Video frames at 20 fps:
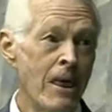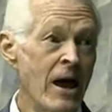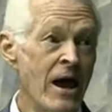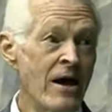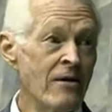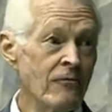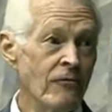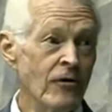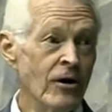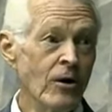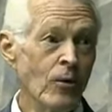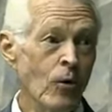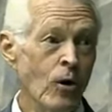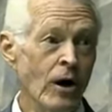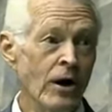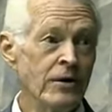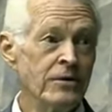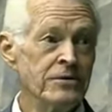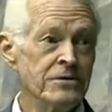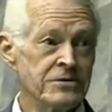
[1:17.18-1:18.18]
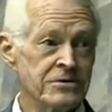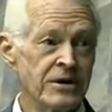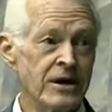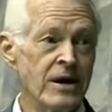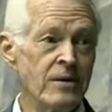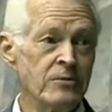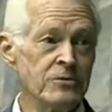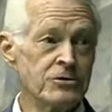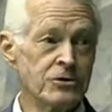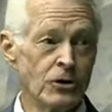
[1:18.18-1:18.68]
Everyone
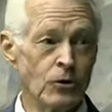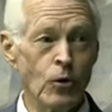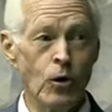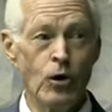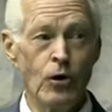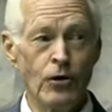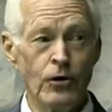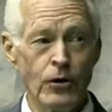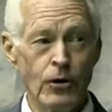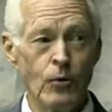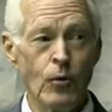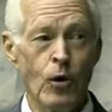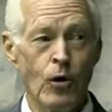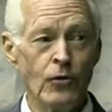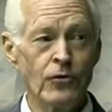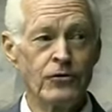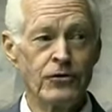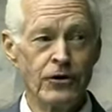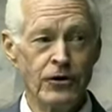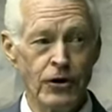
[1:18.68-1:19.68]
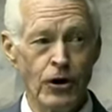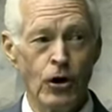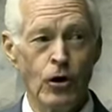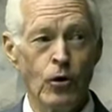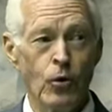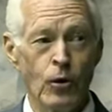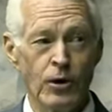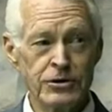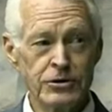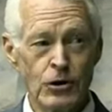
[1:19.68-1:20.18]
seems to want to know
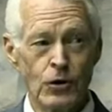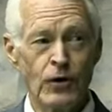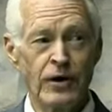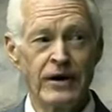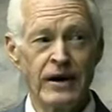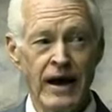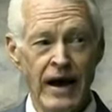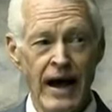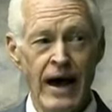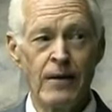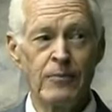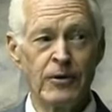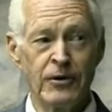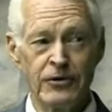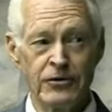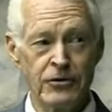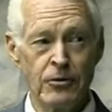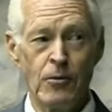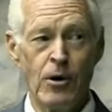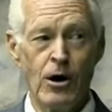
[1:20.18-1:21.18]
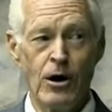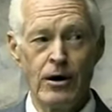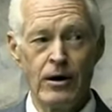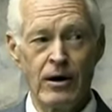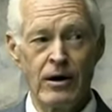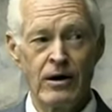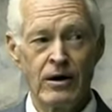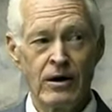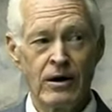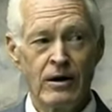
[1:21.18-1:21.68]
what's going to happen tomorrow.